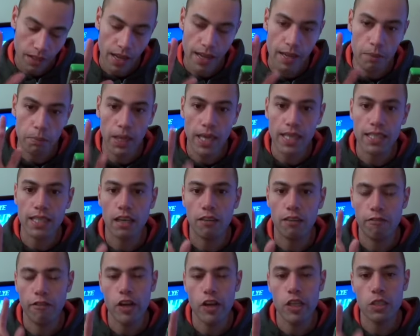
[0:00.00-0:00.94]
It plays like a
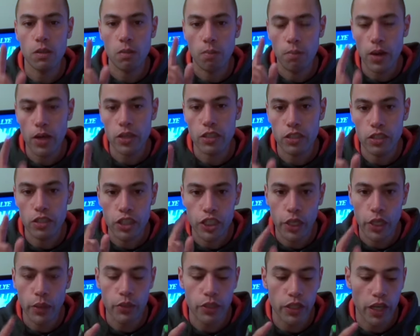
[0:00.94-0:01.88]
first-person
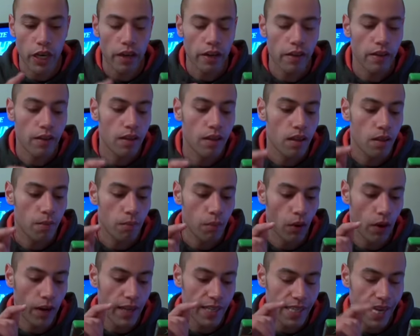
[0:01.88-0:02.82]
shooter,
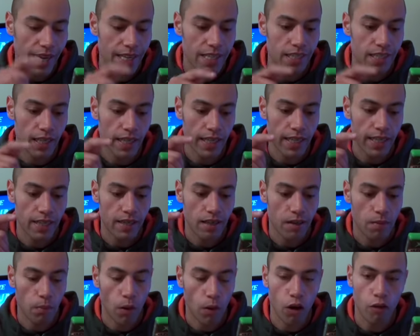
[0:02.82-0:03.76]
but is actually
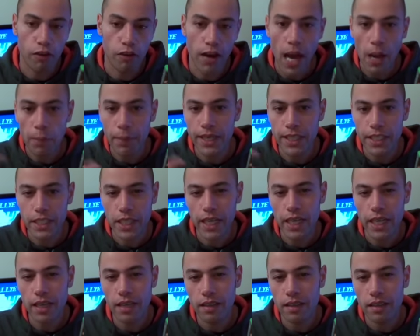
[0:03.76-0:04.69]
more of an
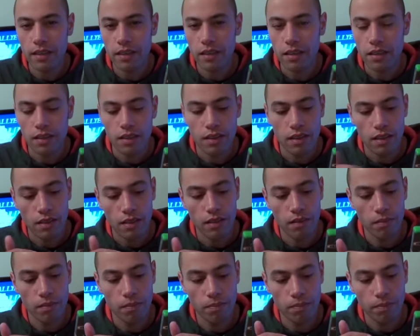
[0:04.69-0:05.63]
RPG.
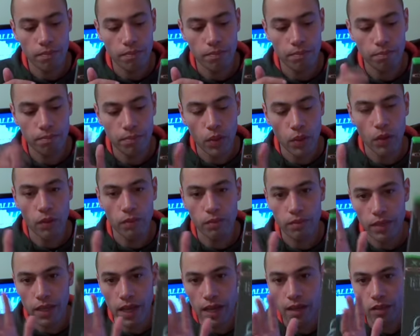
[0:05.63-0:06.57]
But
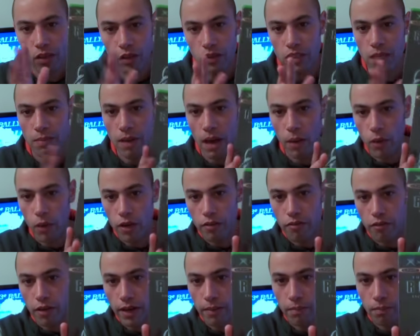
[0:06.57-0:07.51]
yeah, don't take my word
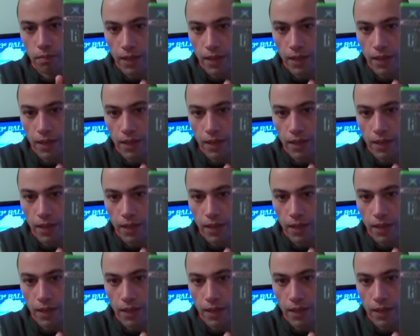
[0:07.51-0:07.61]
for it.